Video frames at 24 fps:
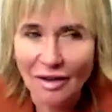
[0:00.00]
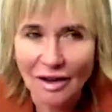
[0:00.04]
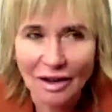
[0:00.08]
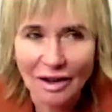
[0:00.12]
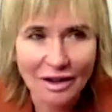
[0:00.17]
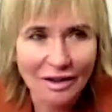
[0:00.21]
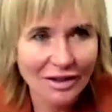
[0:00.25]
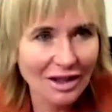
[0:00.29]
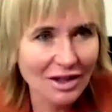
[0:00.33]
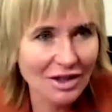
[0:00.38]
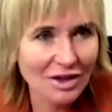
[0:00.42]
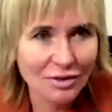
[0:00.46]
it.
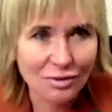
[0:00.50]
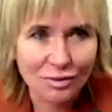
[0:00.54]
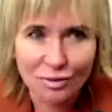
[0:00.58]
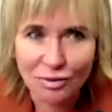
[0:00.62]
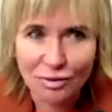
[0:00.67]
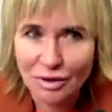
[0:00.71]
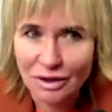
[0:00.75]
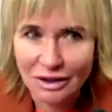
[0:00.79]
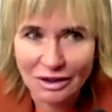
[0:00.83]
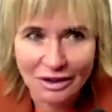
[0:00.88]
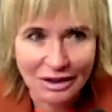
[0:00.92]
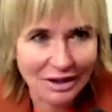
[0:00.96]
That's
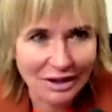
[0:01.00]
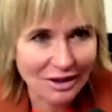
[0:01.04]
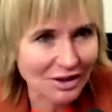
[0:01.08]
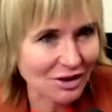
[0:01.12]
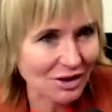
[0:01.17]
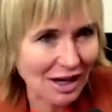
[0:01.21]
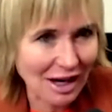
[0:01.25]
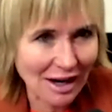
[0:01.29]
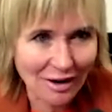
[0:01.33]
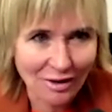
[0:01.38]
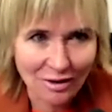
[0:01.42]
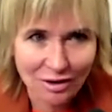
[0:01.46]
really
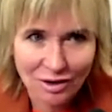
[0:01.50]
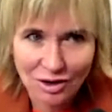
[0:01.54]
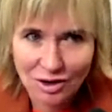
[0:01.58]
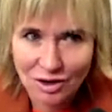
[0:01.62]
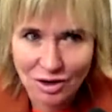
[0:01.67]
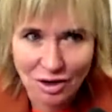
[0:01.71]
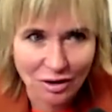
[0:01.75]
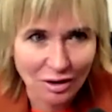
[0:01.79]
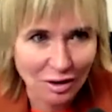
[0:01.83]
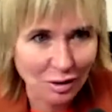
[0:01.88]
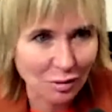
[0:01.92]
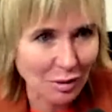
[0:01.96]
sound
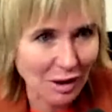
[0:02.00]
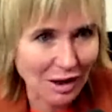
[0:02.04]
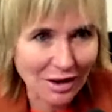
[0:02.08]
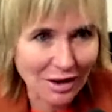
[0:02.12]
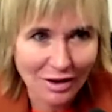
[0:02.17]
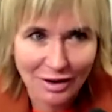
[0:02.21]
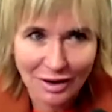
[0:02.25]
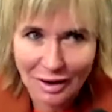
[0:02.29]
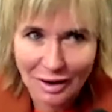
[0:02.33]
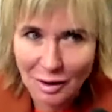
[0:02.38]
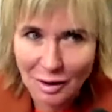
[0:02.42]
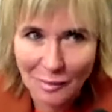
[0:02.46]
solid way to
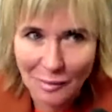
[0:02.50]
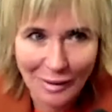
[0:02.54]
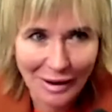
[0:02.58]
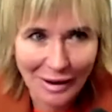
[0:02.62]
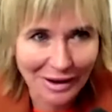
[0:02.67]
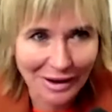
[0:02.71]
think about